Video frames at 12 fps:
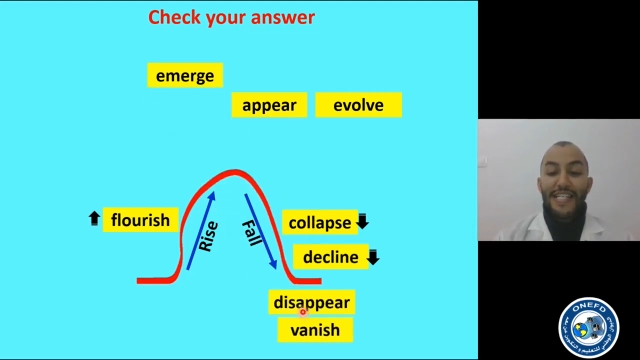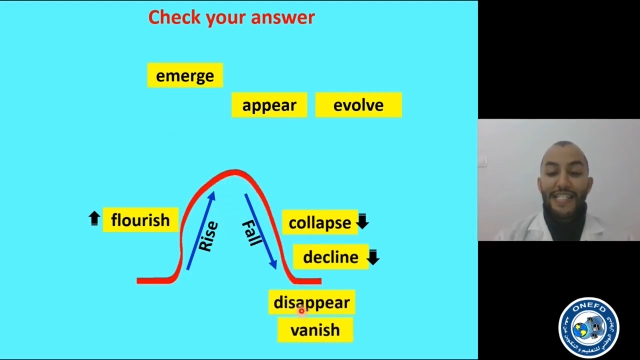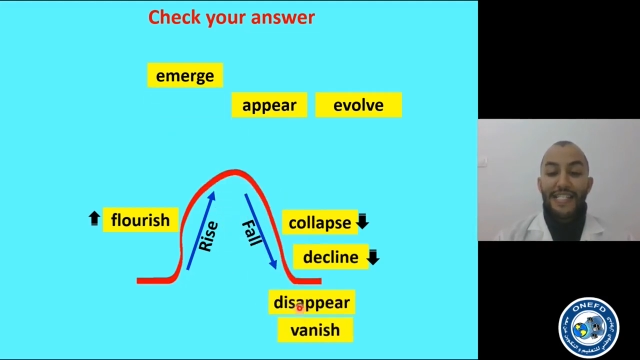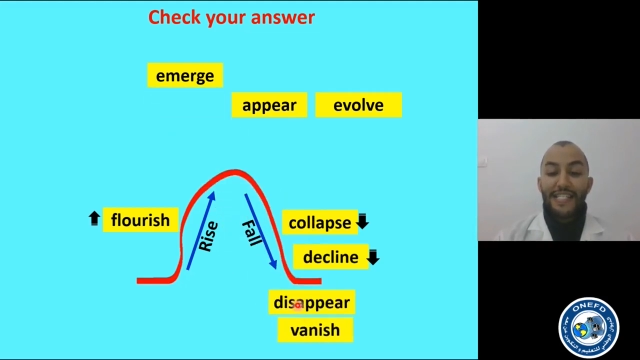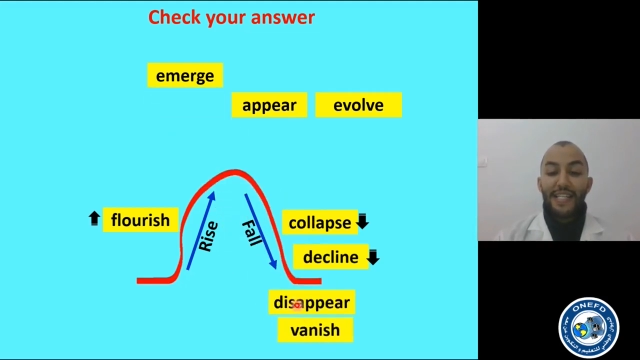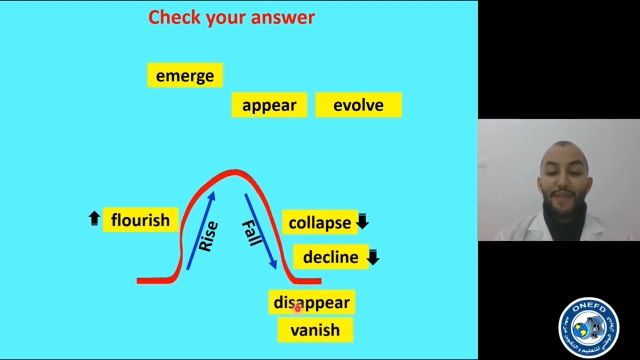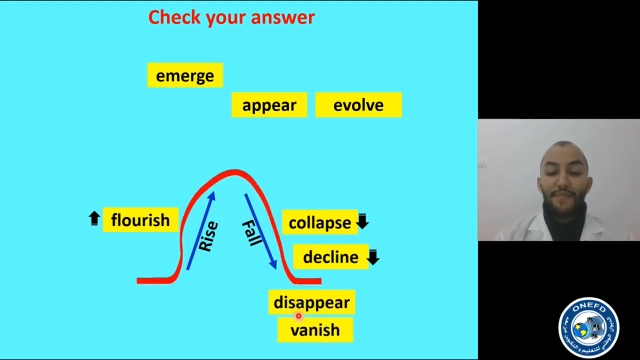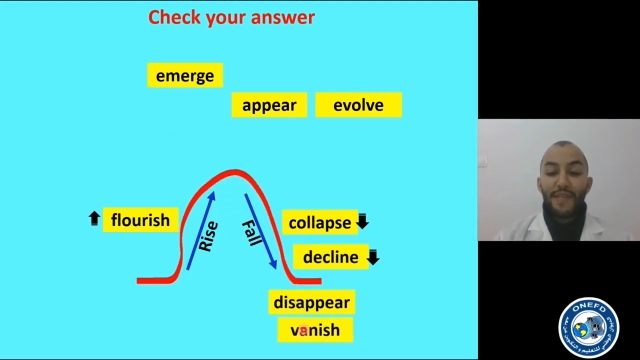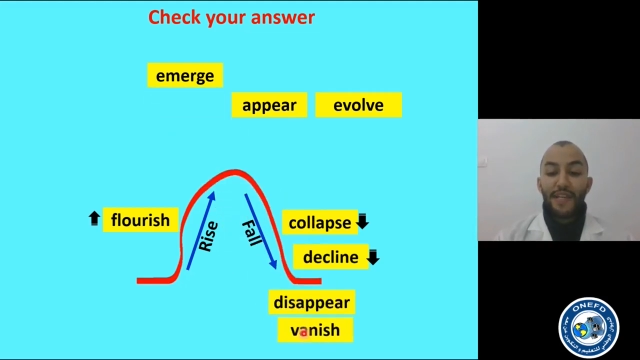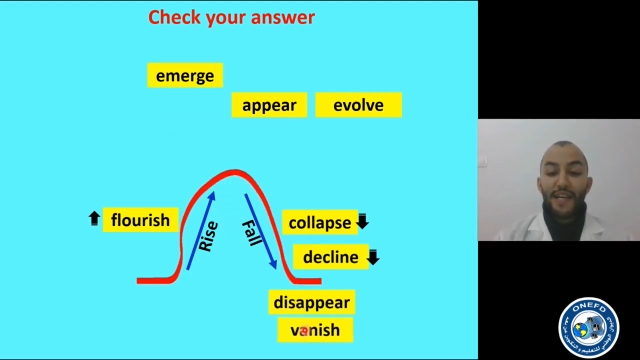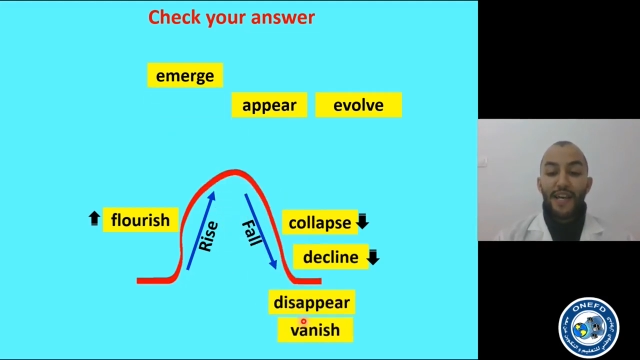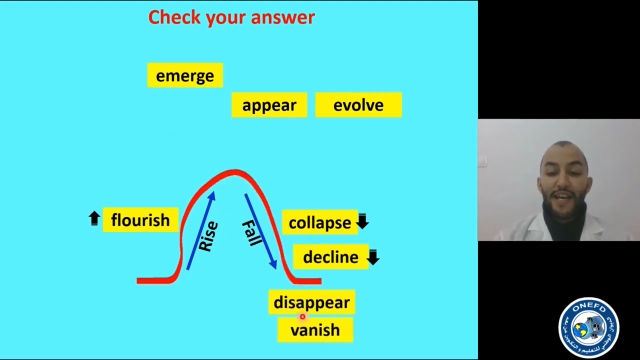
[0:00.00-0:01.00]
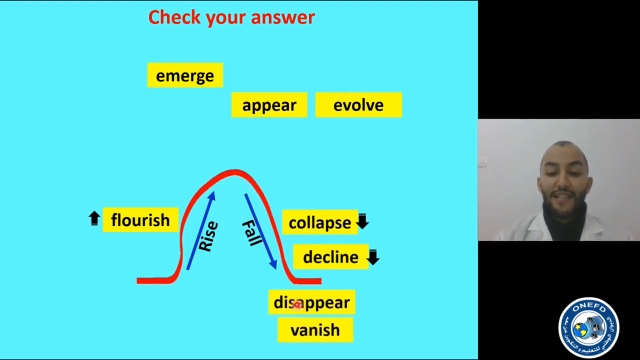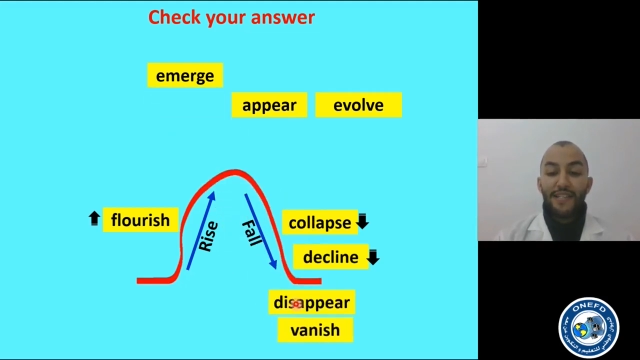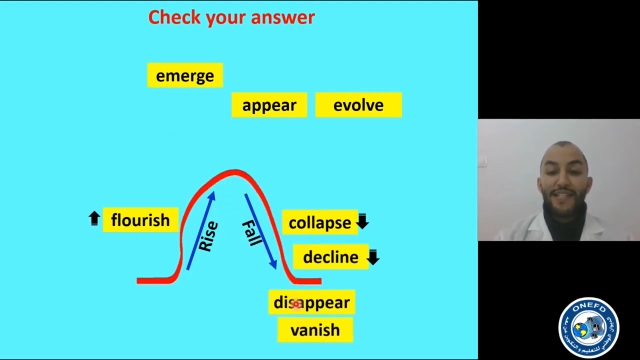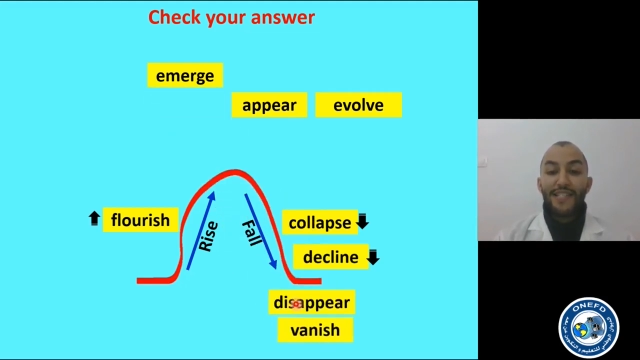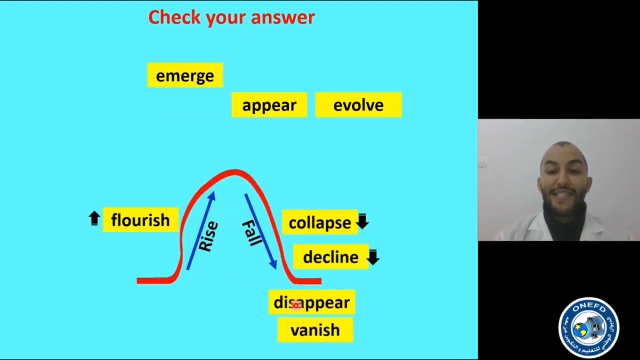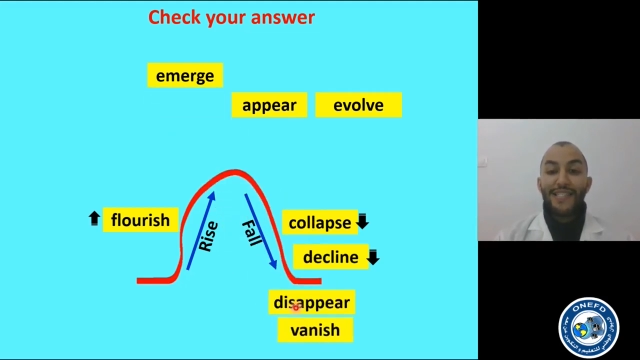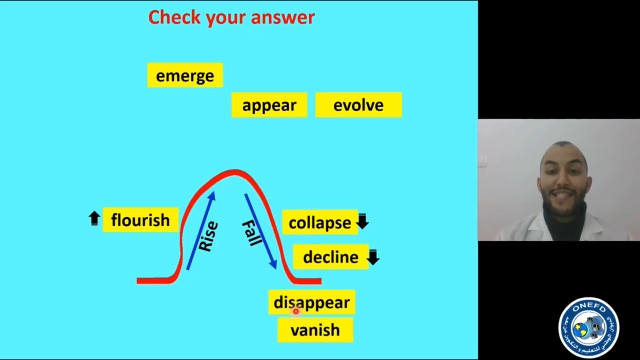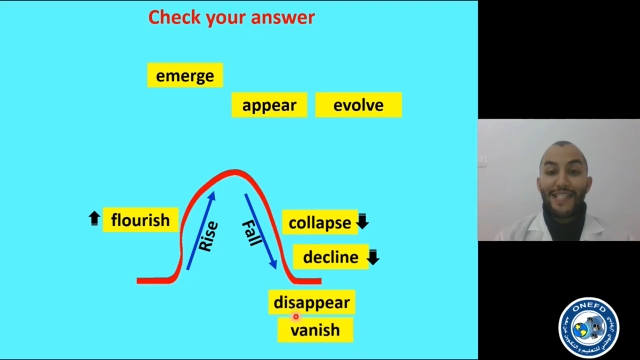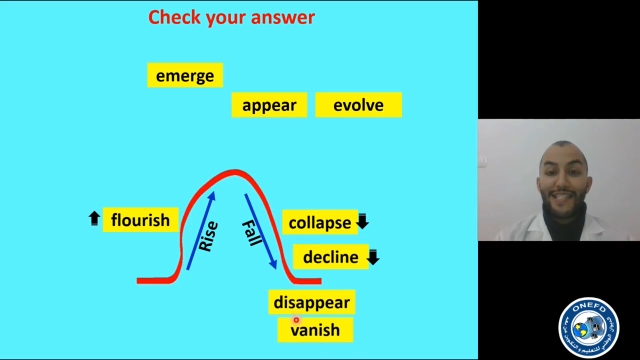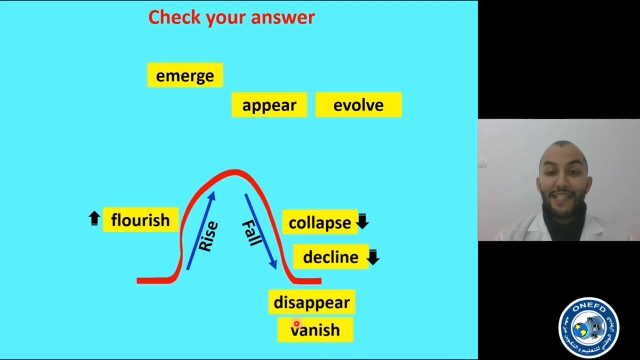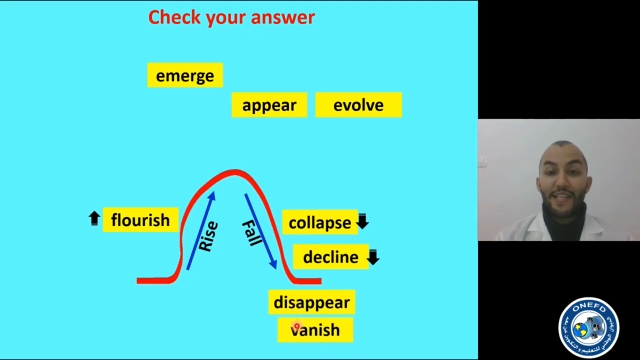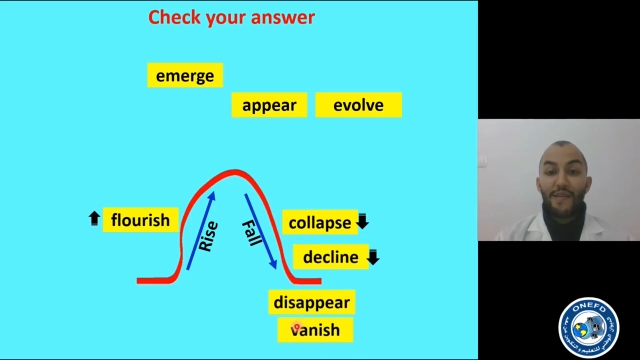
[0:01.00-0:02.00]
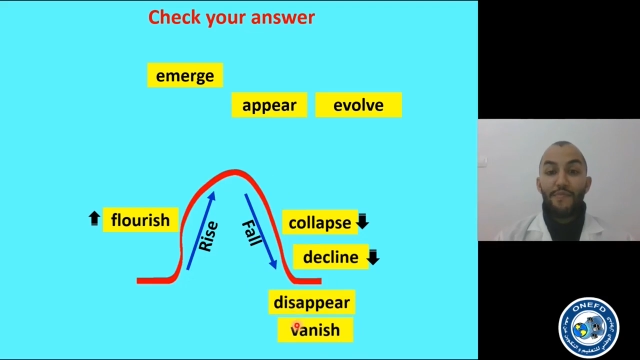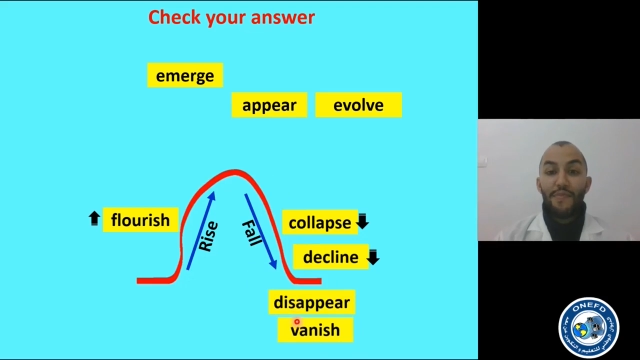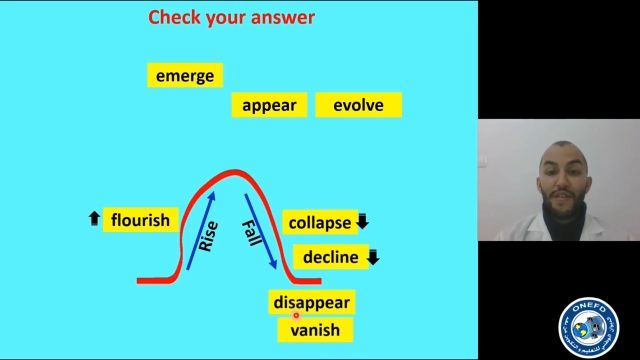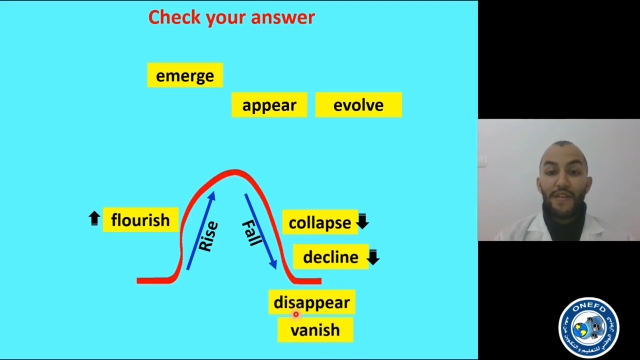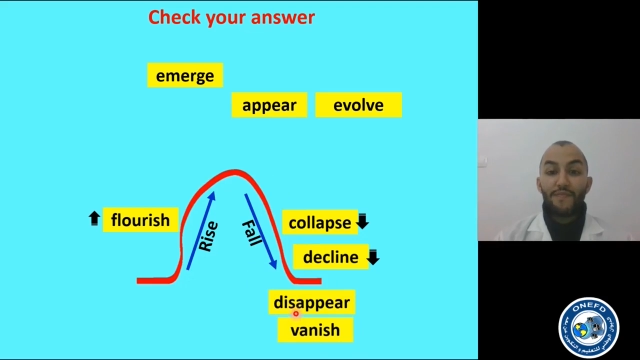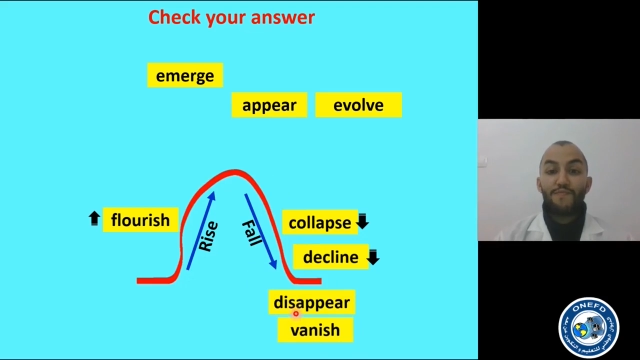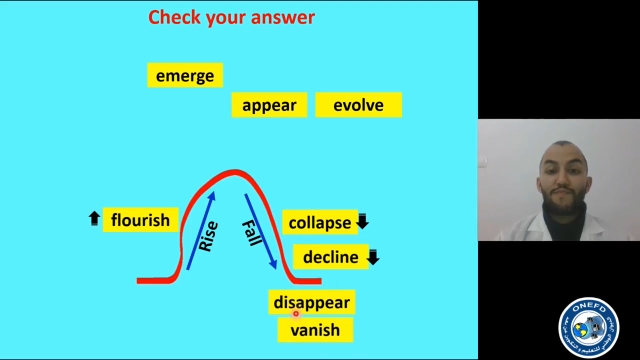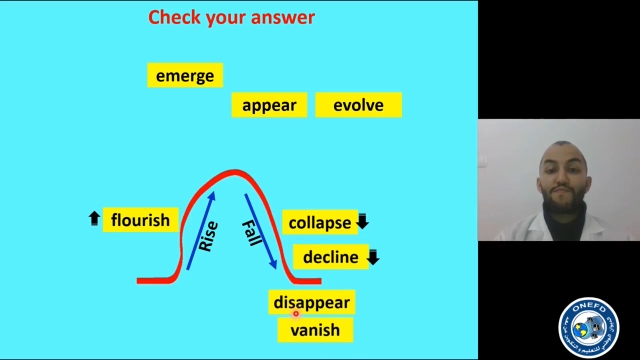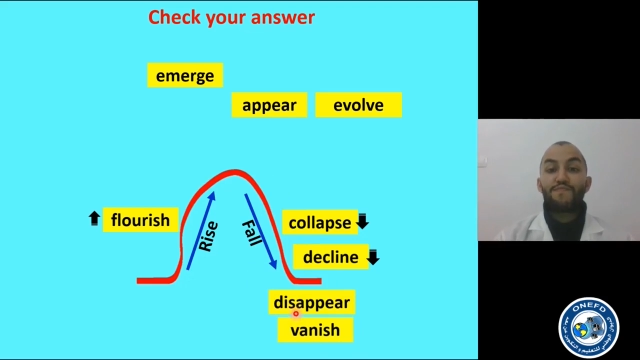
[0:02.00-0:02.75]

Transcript: is the same thing as disappear.